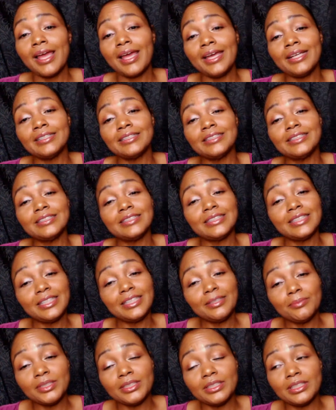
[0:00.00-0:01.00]
and
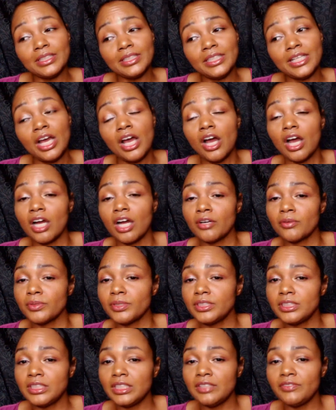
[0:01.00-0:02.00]
seemingly are
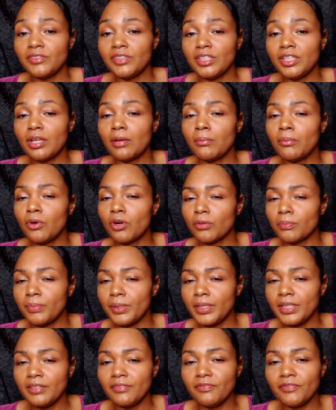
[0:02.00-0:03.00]
receiving more
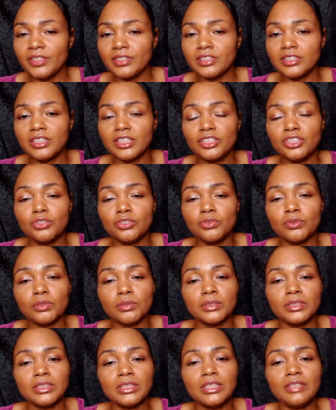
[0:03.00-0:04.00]
benefits than you are
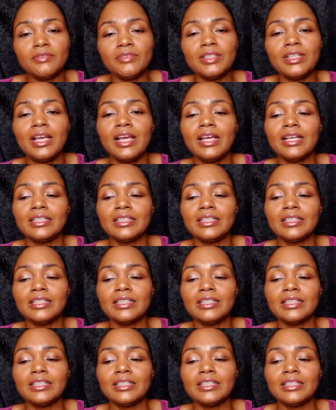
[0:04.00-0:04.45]
receiving?